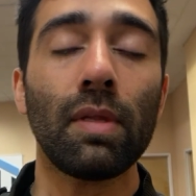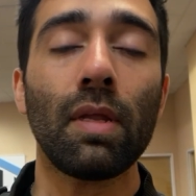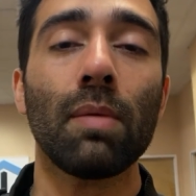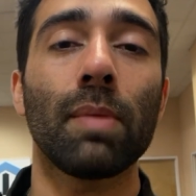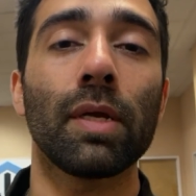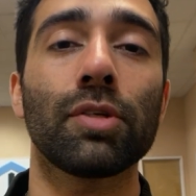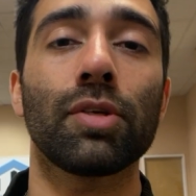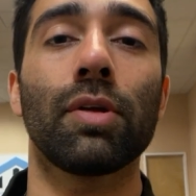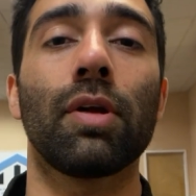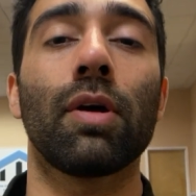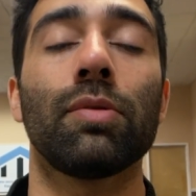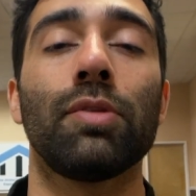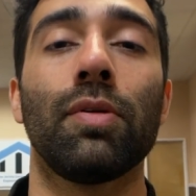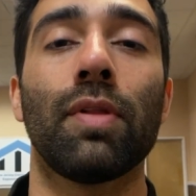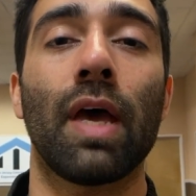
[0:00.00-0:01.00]
make sure you go
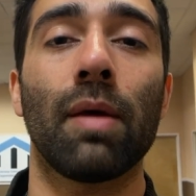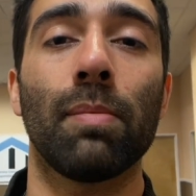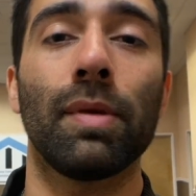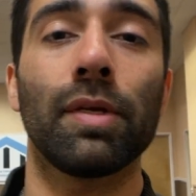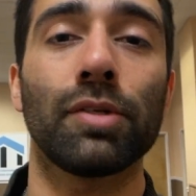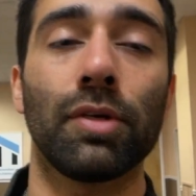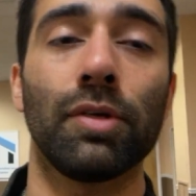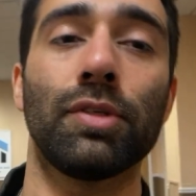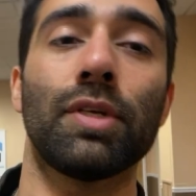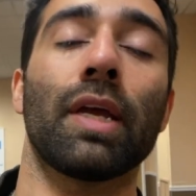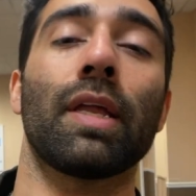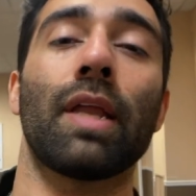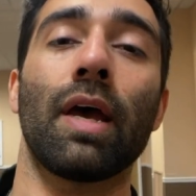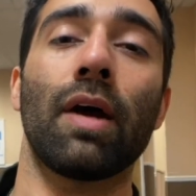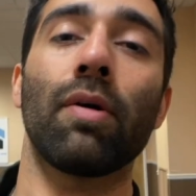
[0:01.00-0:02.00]
do that, make sure you check
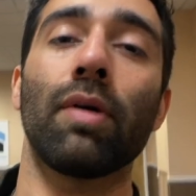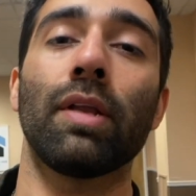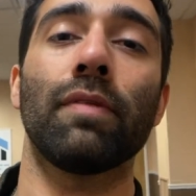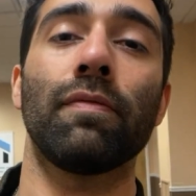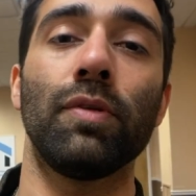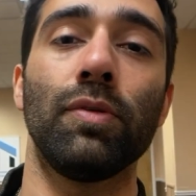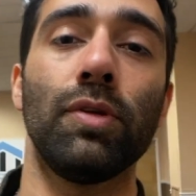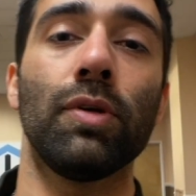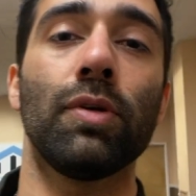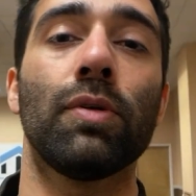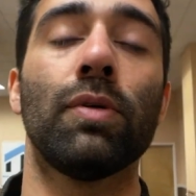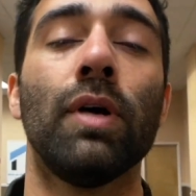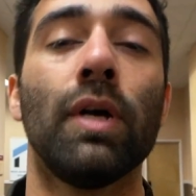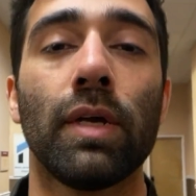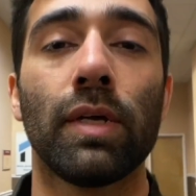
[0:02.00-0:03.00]
it out, and if you do,
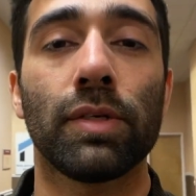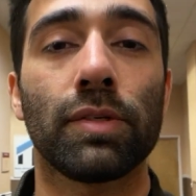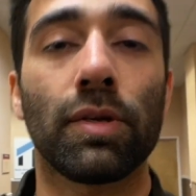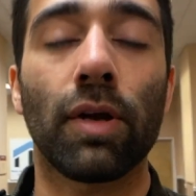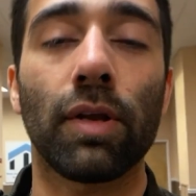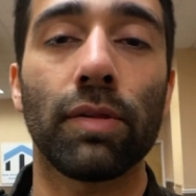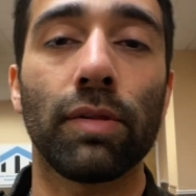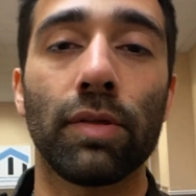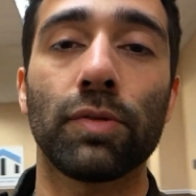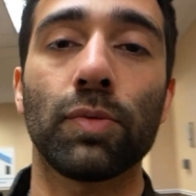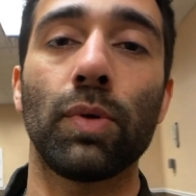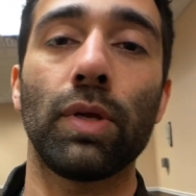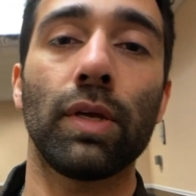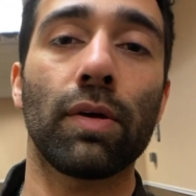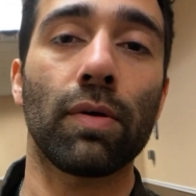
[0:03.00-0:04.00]
start it this
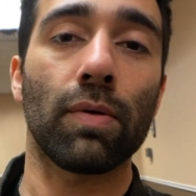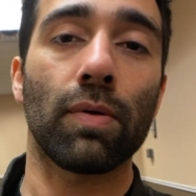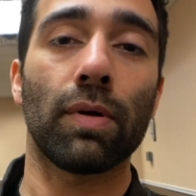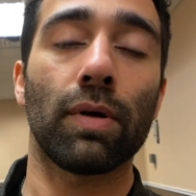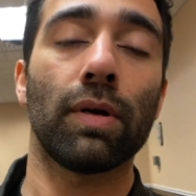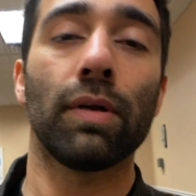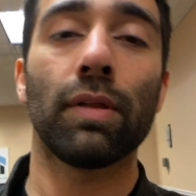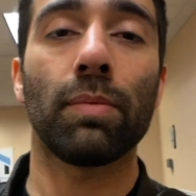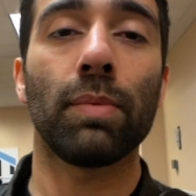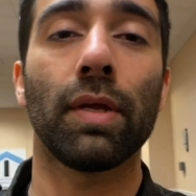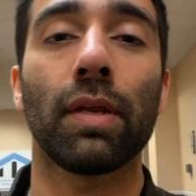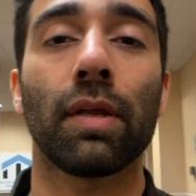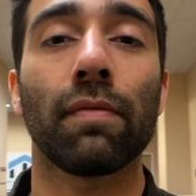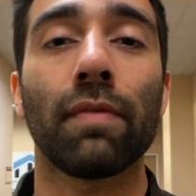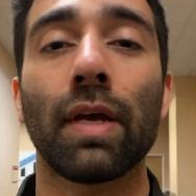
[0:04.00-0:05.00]
week or the
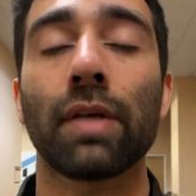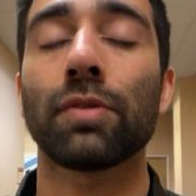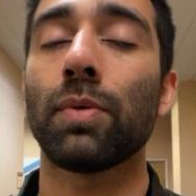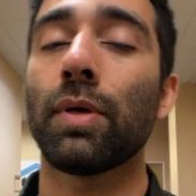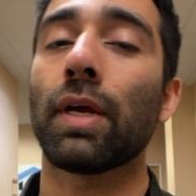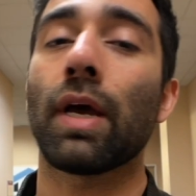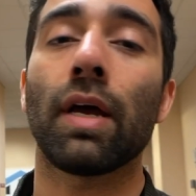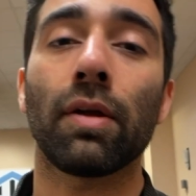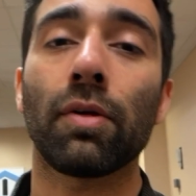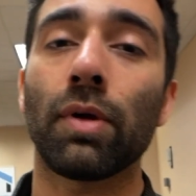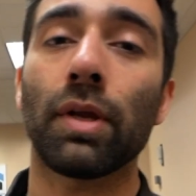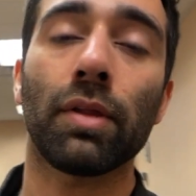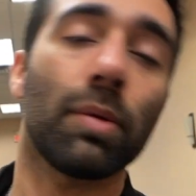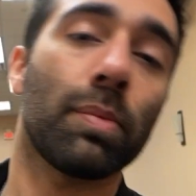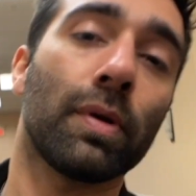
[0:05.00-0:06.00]
beginning of next week, I
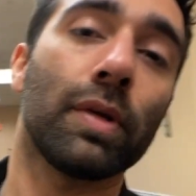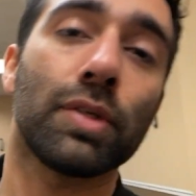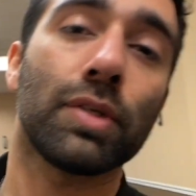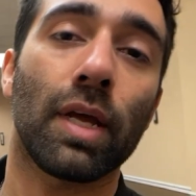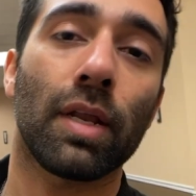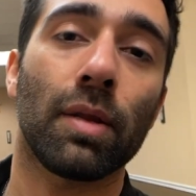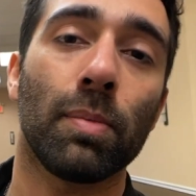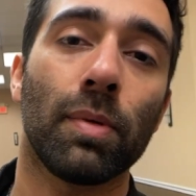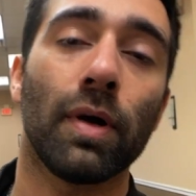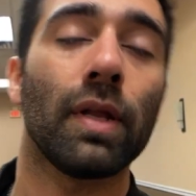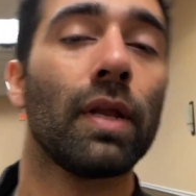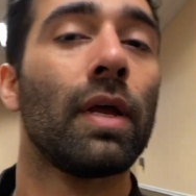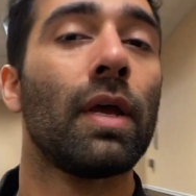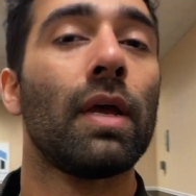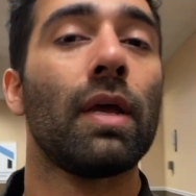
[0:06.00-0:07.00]
greatly appreciate it, but
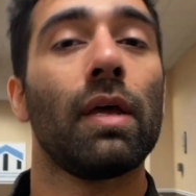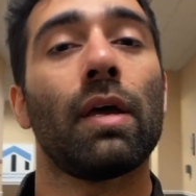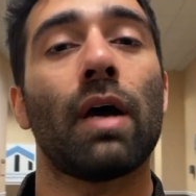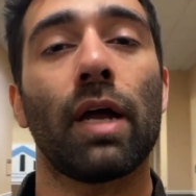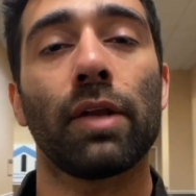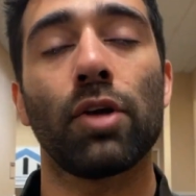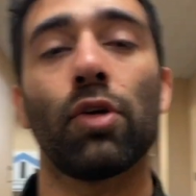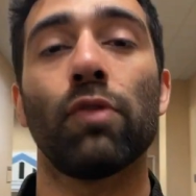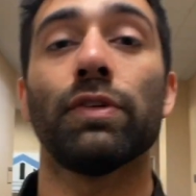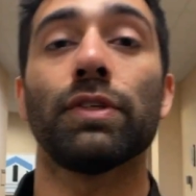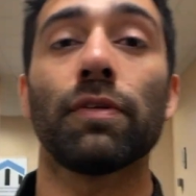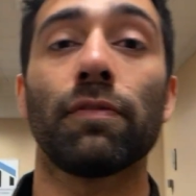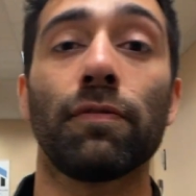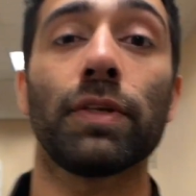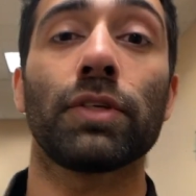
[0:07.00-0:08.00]
Hyde Cove is
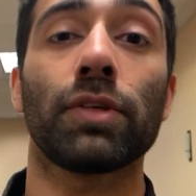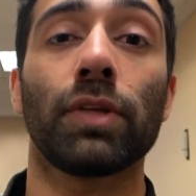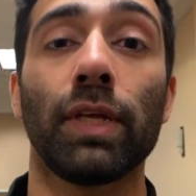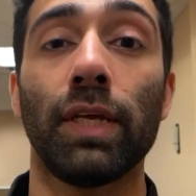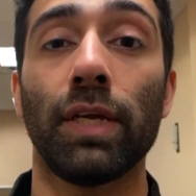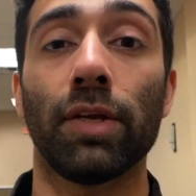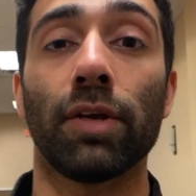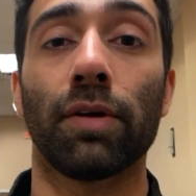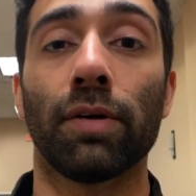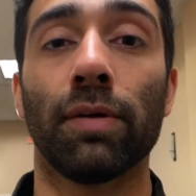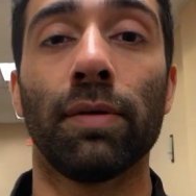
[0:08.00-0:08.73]
officially here.